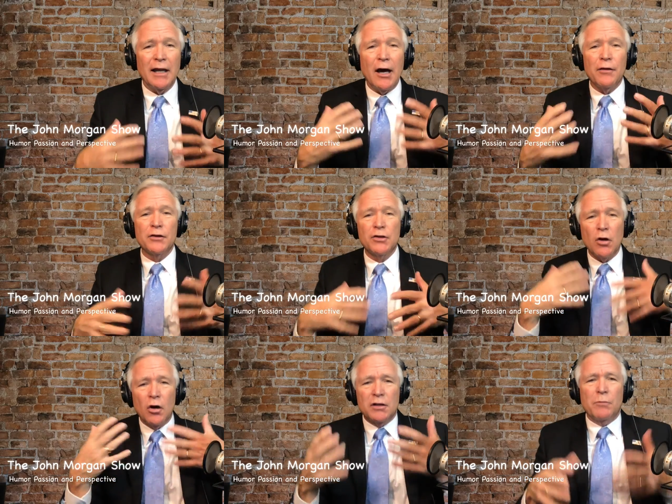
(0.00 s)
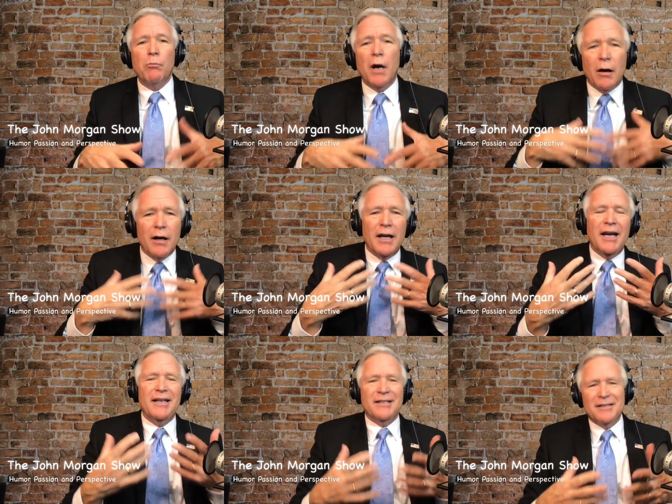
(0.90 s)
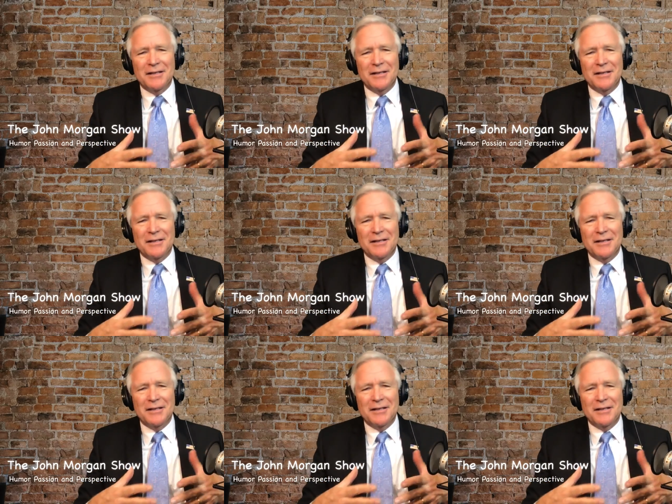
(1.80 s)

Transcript: allow the song to marinate